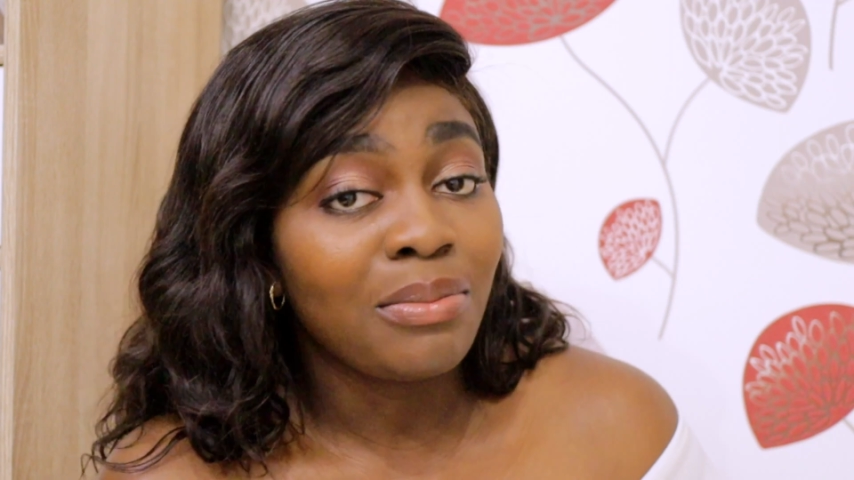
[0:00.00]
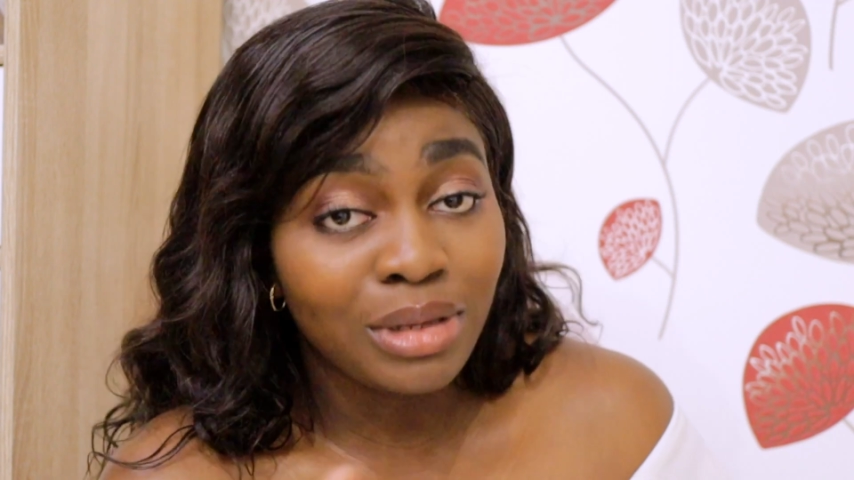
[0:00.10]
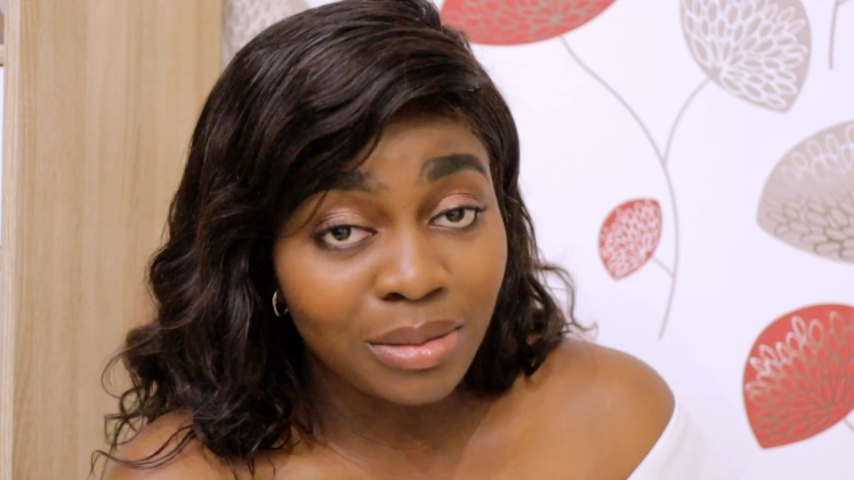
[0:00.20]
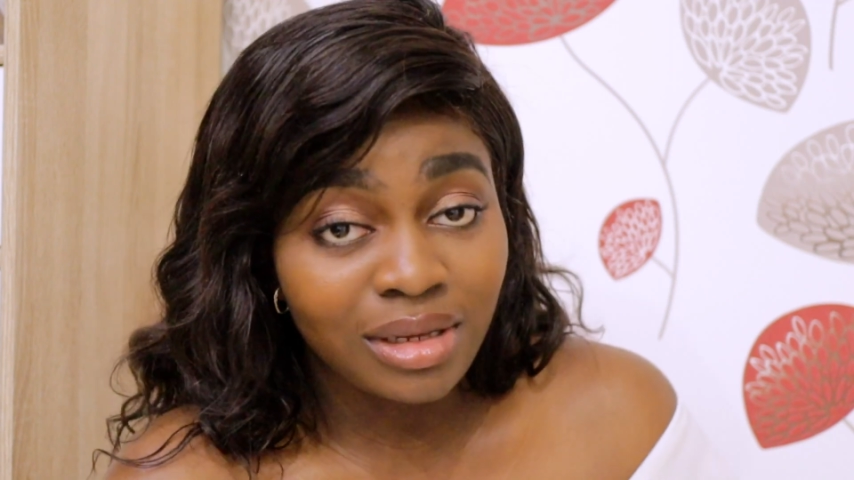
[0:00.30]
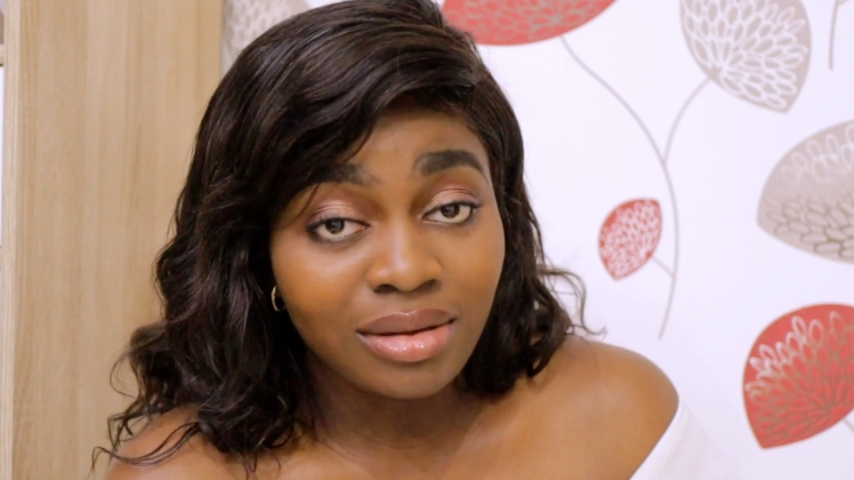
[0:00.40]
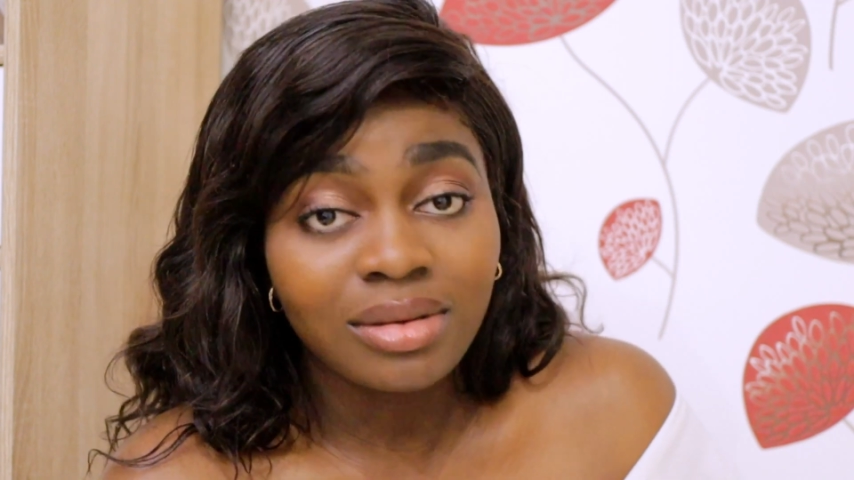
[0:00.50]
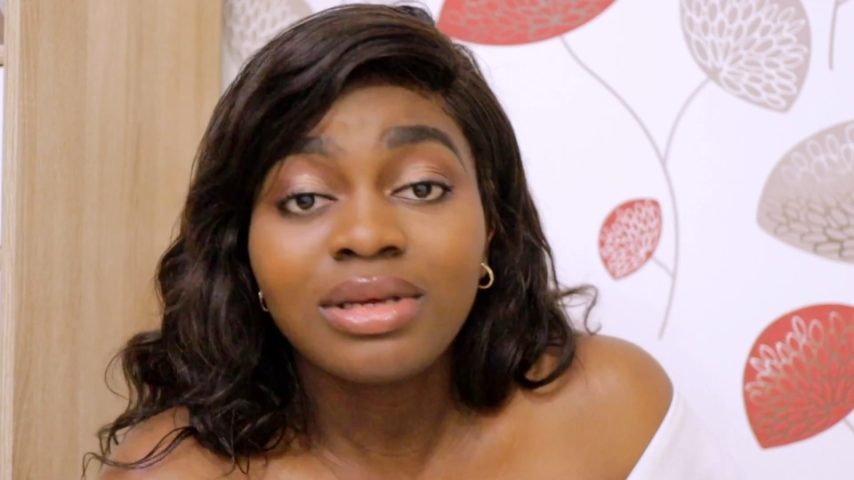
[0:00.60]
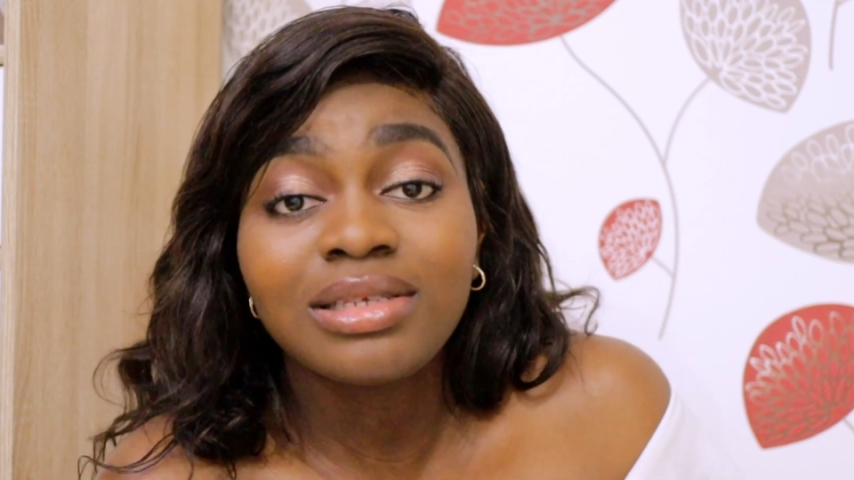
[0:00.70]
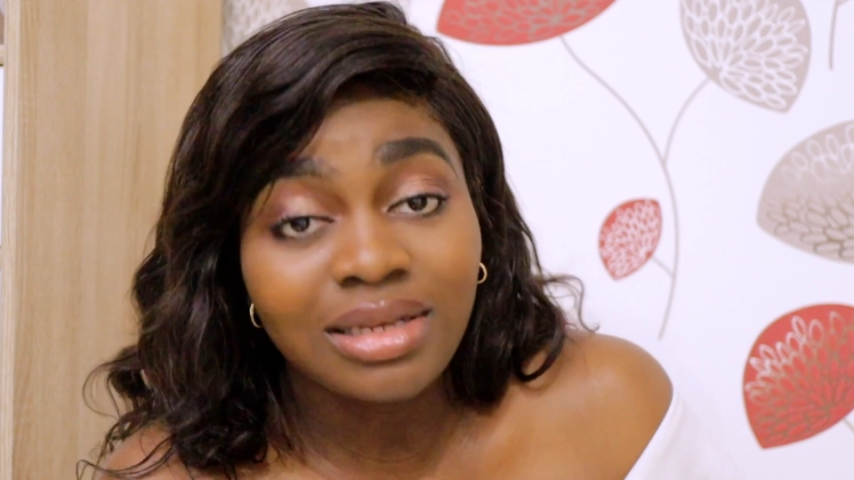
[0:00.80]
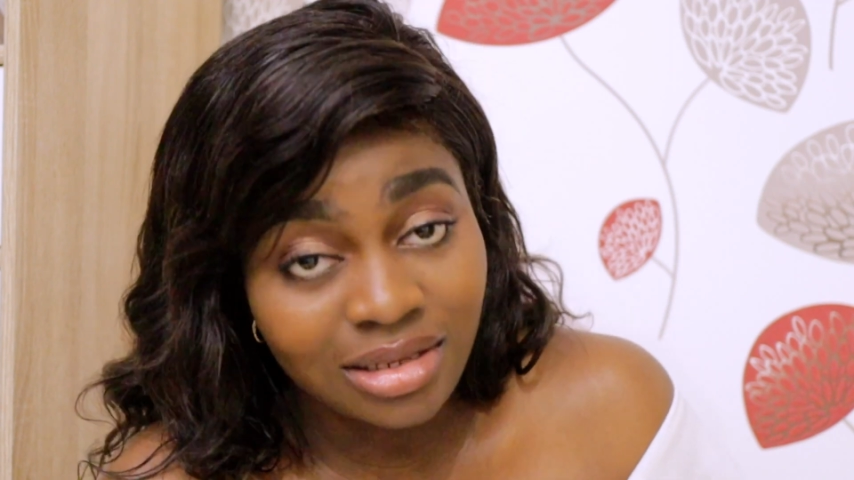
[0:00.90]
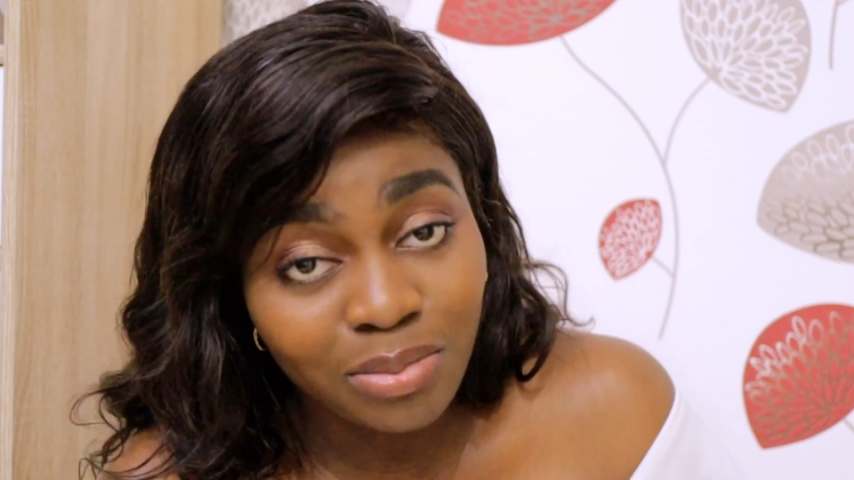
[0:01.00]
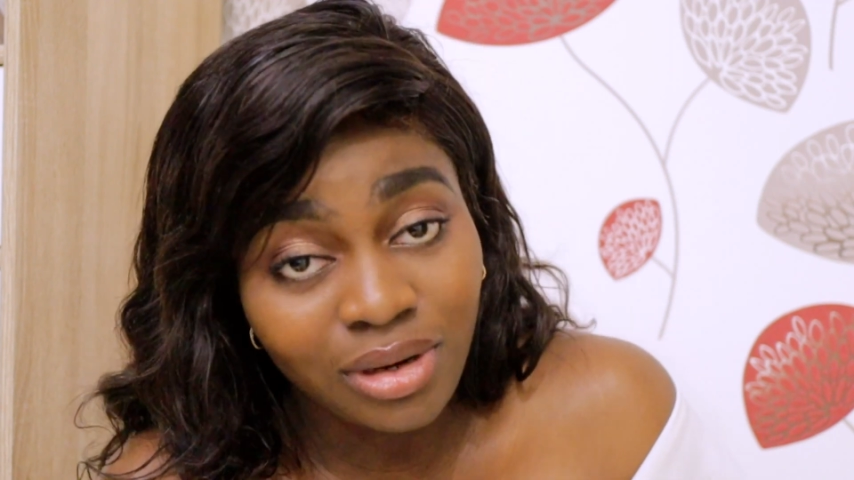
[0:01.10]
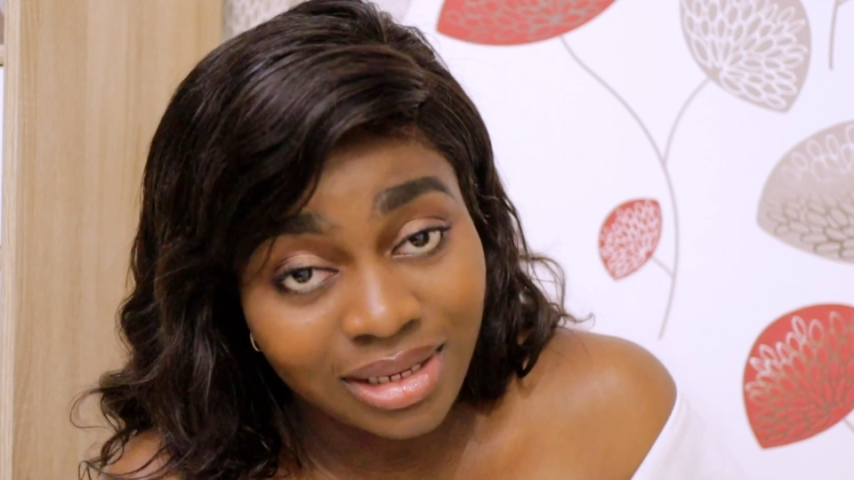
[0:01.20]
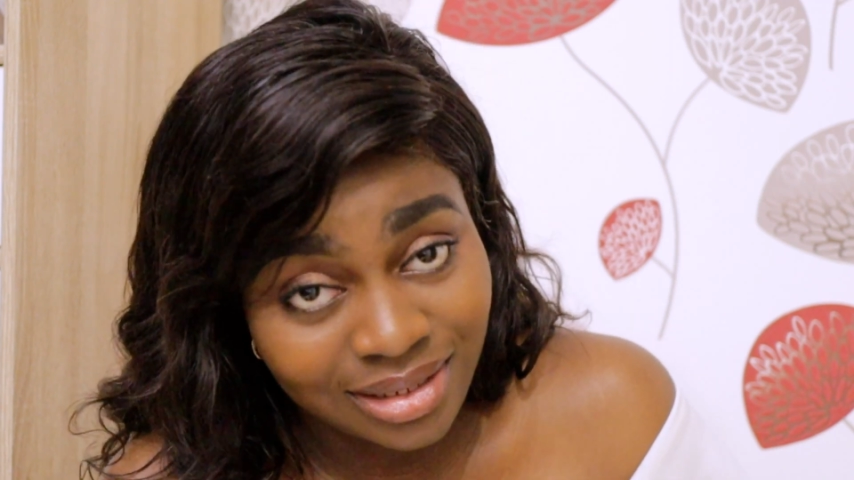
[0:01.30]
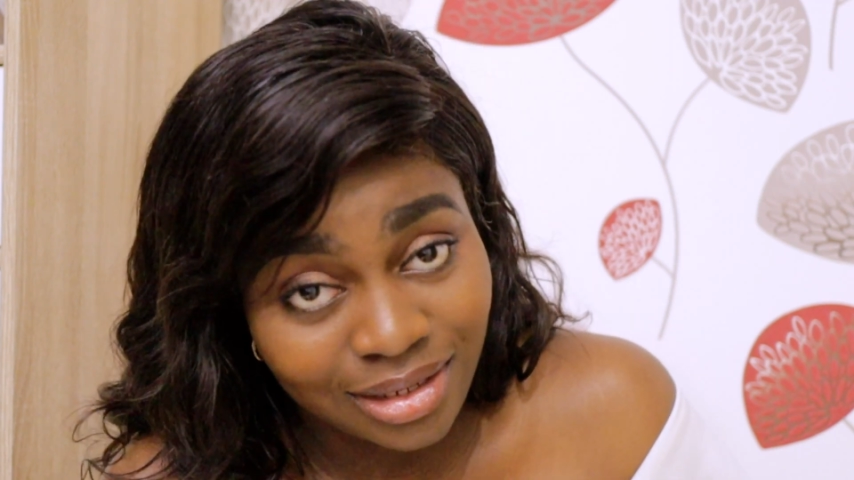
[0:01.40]
Baby, it's as
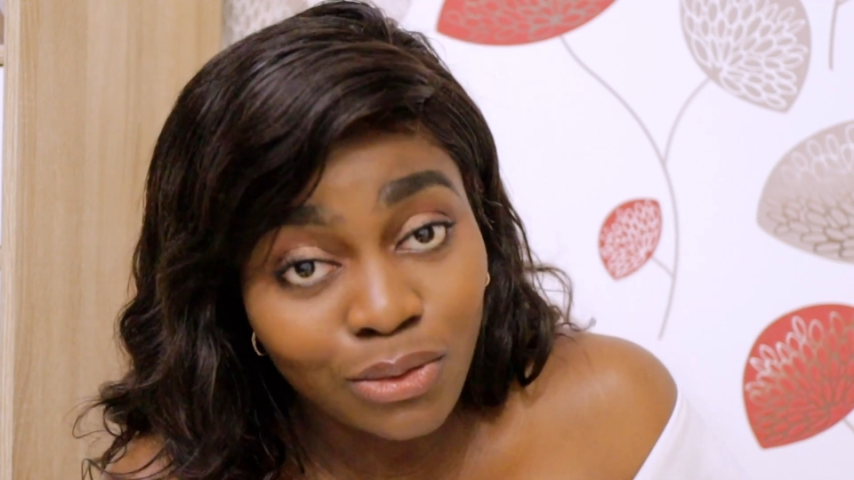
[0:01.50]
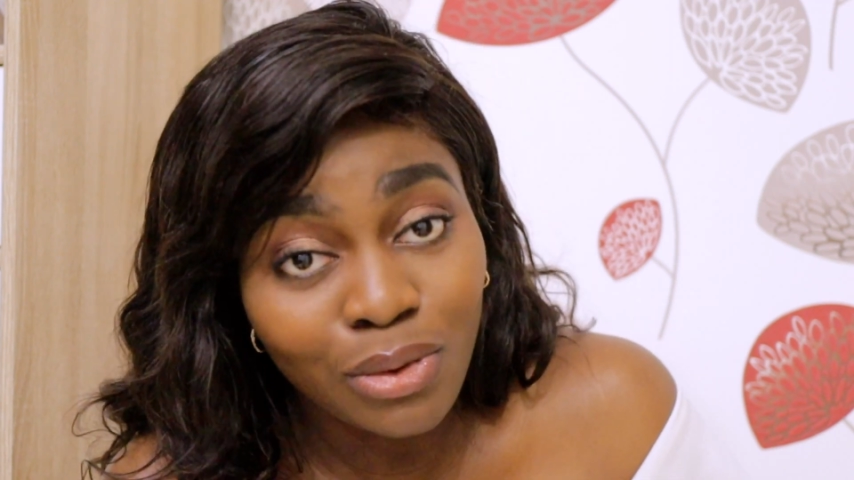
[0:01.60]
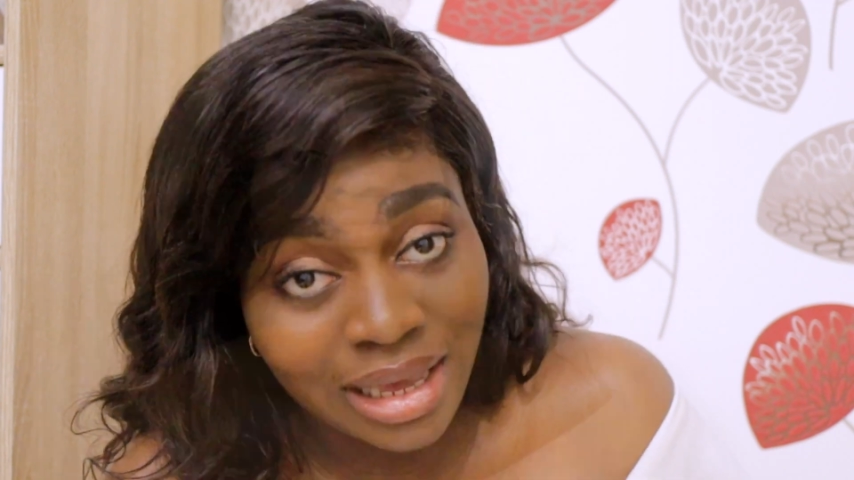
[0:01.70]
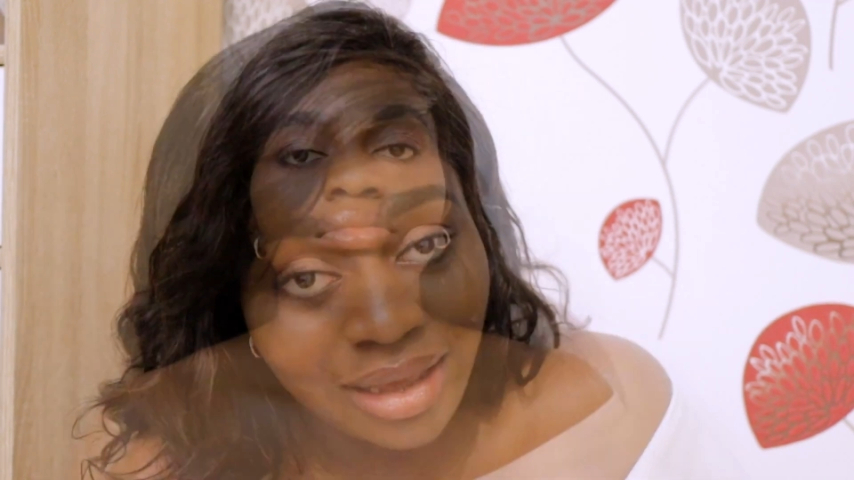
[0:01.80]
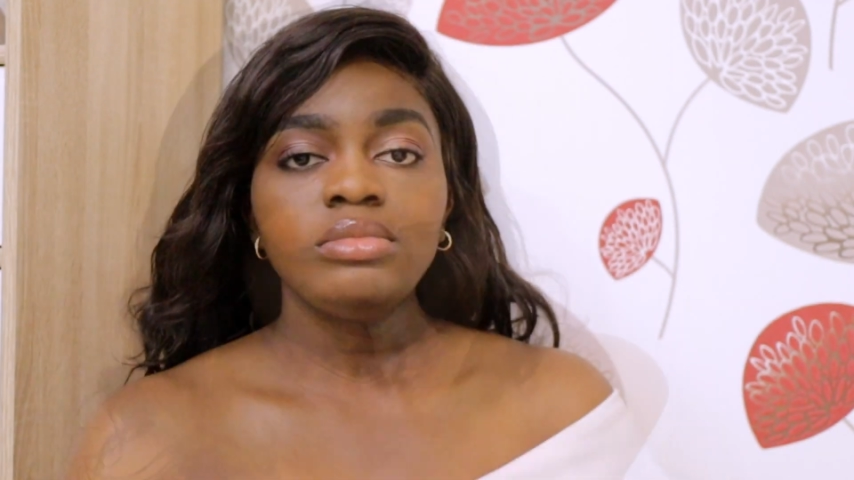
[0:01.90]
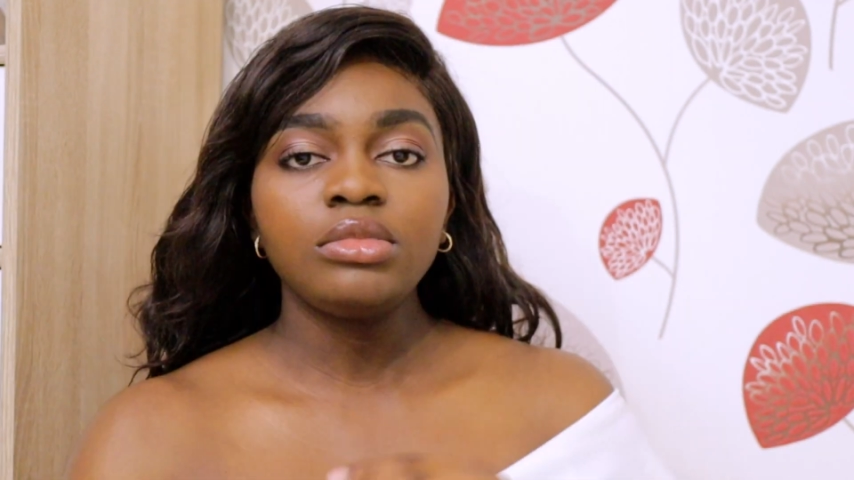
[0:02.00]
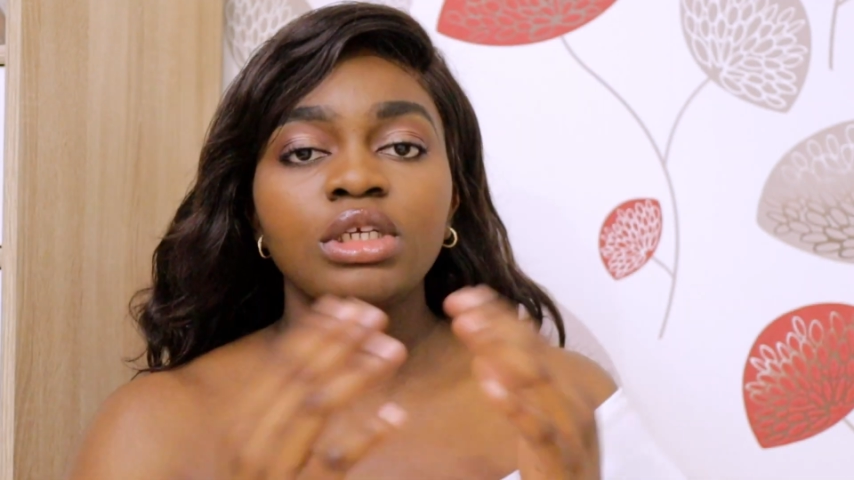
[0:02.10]
simple as that, okay?